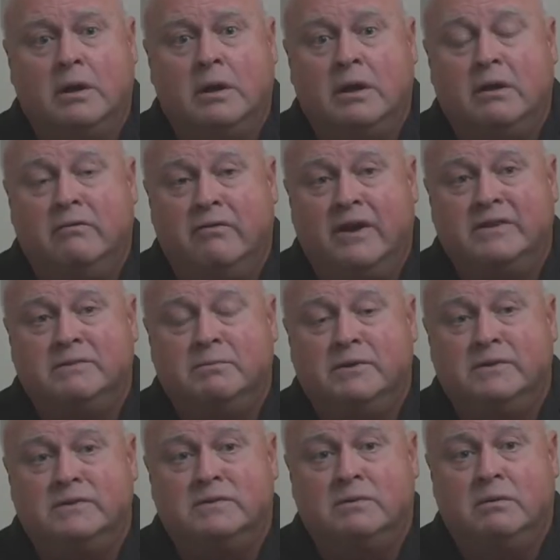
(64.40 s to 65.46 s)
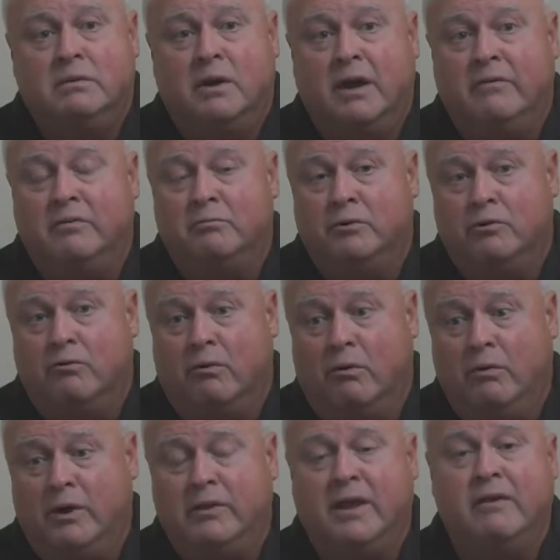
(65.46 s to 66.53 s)
investments haven't been
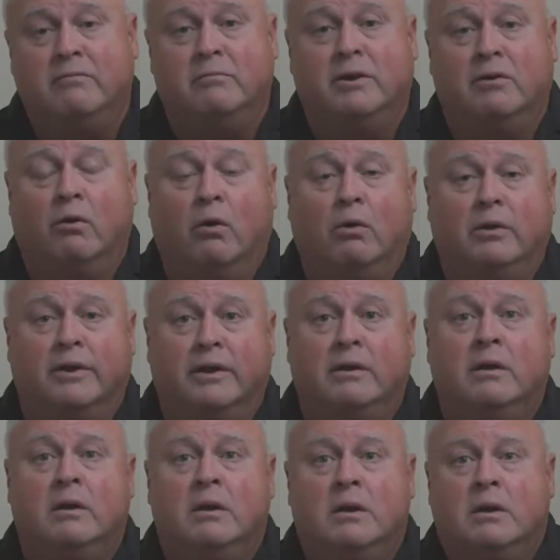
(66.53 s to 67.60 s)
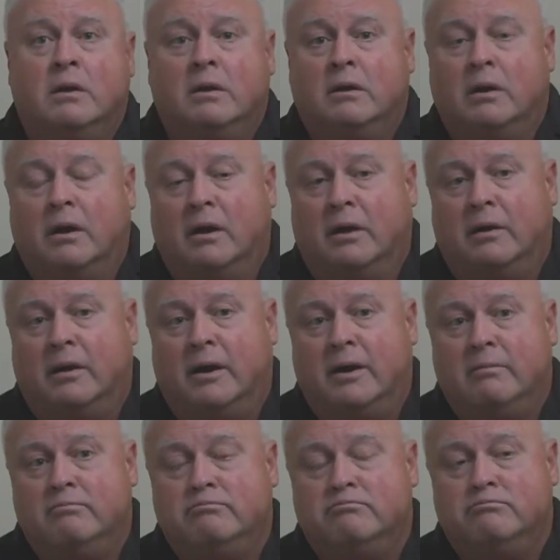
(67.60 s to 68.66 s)
growing. They haven't been holding.
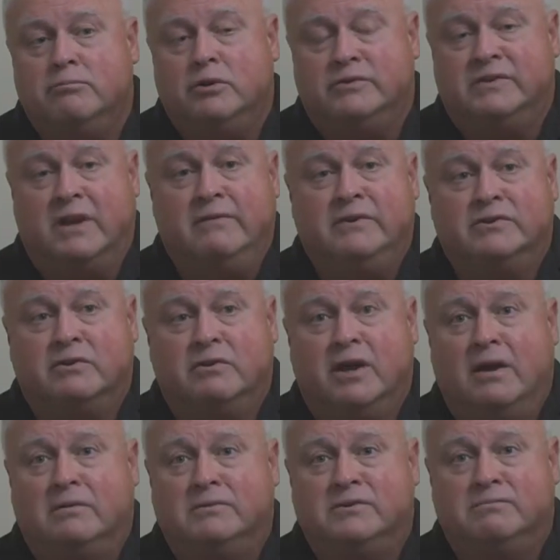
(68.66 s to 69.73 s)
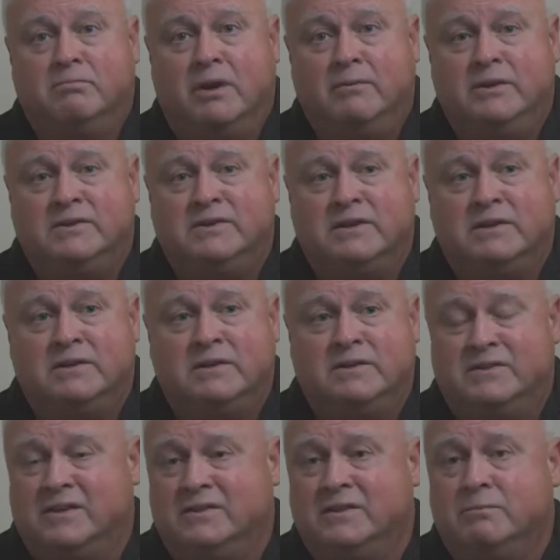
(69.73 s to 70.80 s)
Savings are down maybe
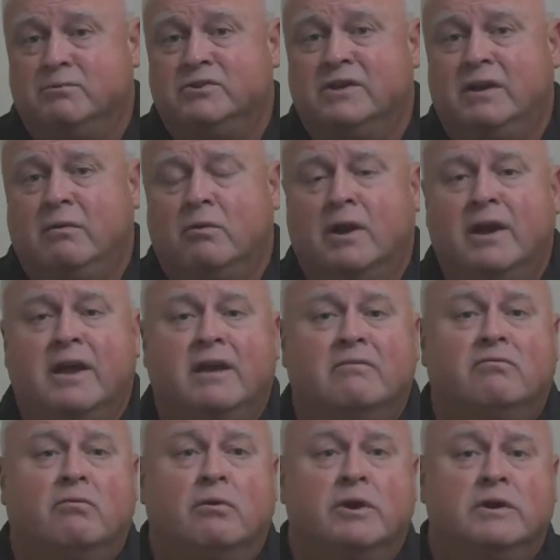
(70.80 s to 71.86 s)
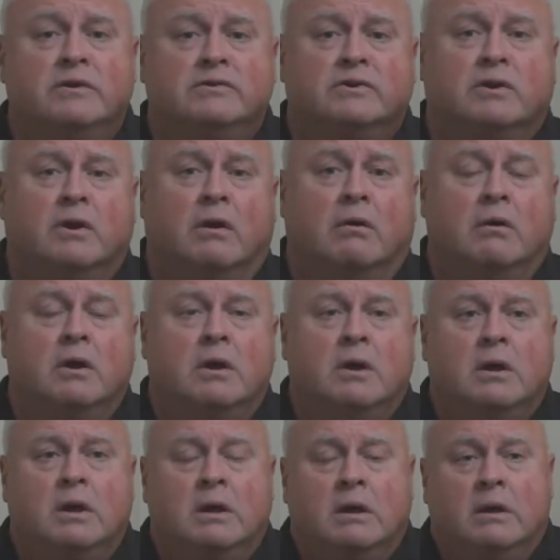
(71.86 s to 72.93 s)
60% of what I had 4 years ago.
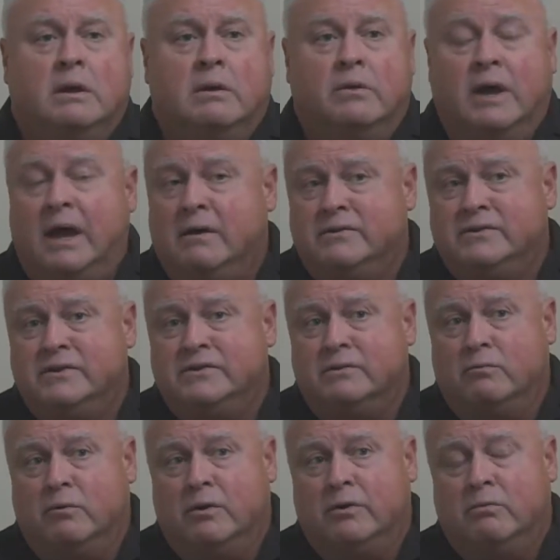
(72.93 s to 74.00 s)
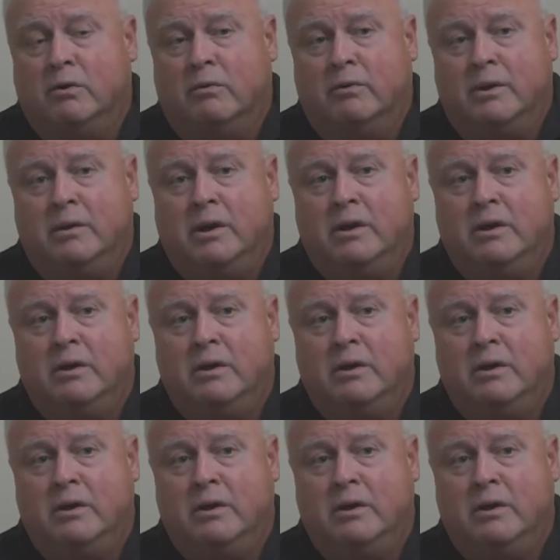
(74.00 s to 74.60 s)
The house isn't worth what we